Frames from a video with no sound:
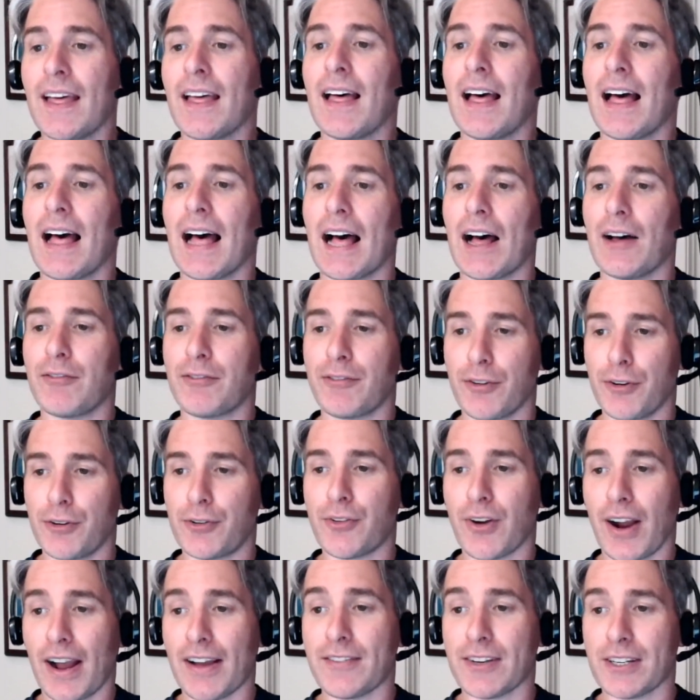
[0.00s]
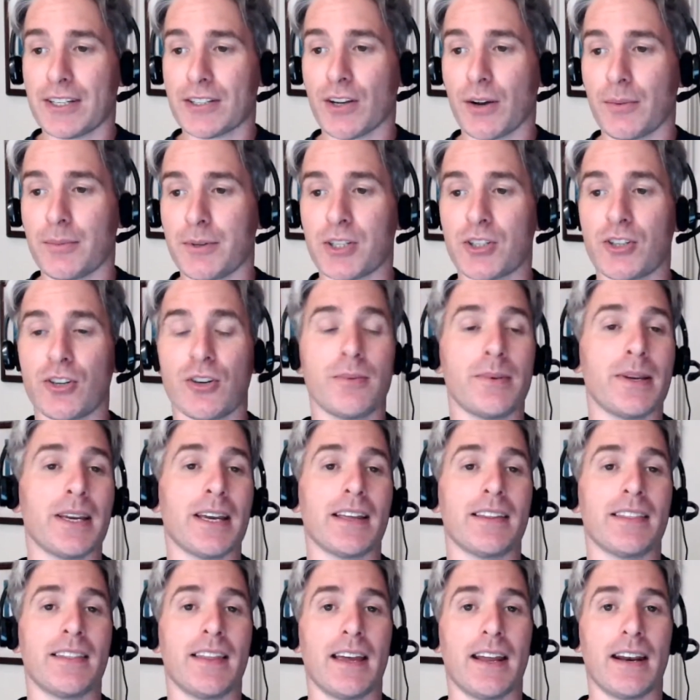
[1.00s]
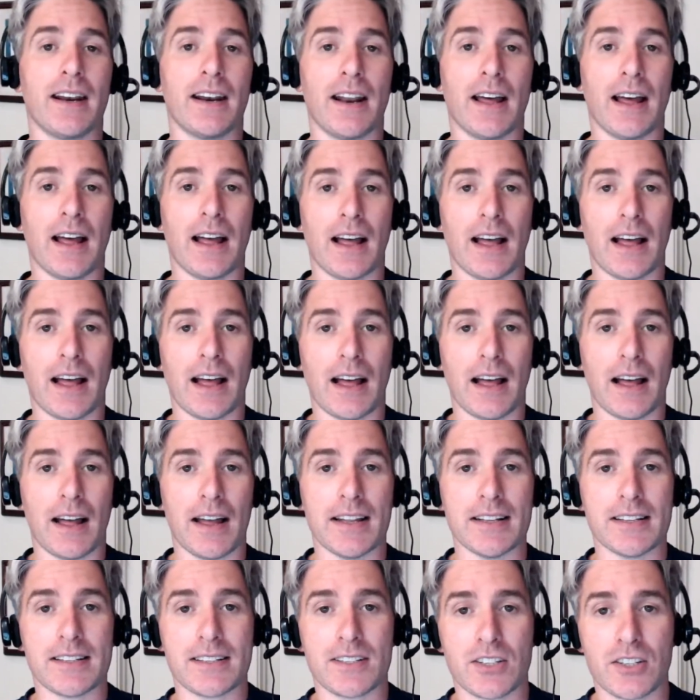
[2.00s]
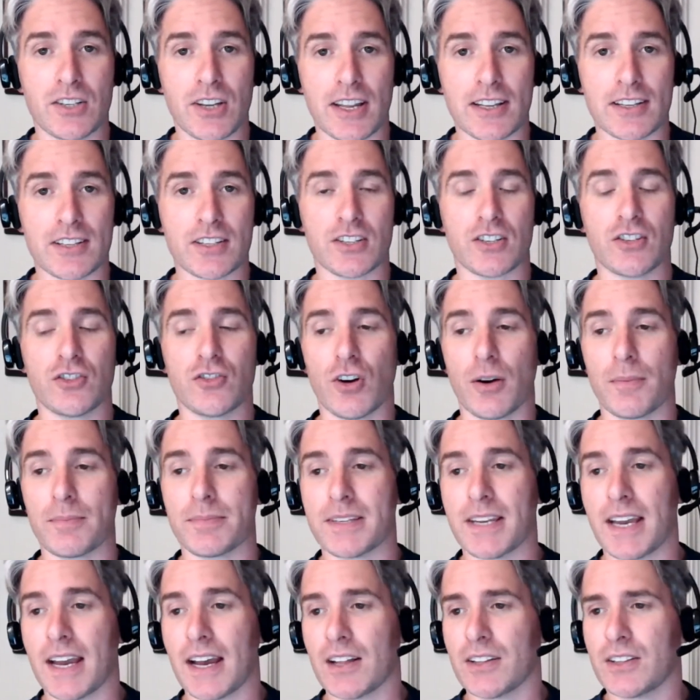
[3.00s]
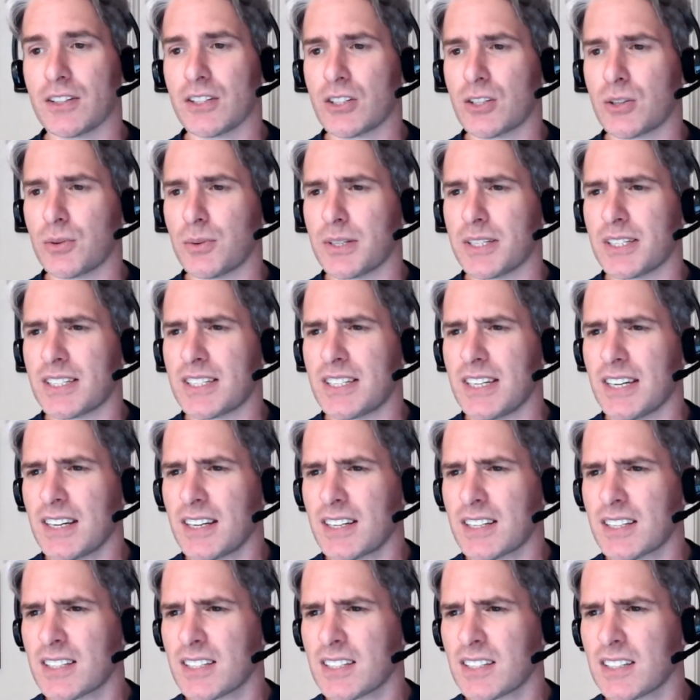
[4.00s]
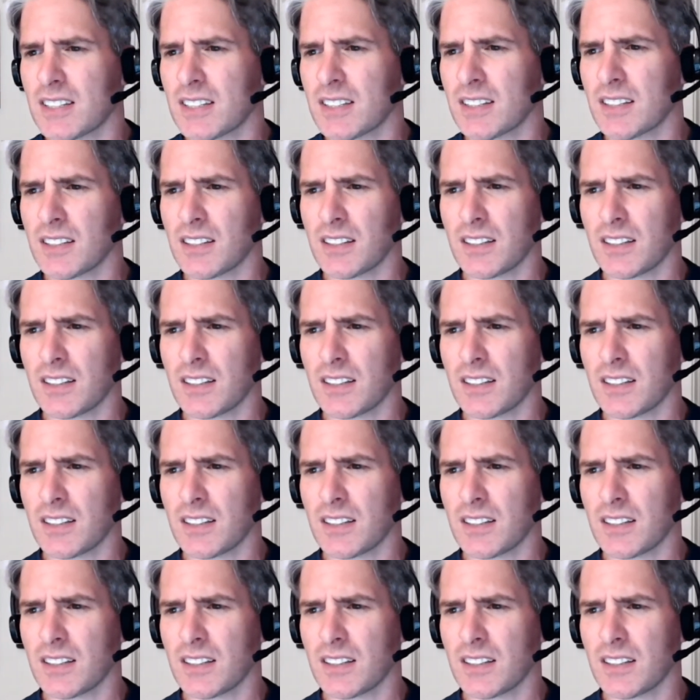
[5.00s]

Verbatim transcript: uh, food cravings, I'm assuming, and then uh, it's it's dropped down to a six.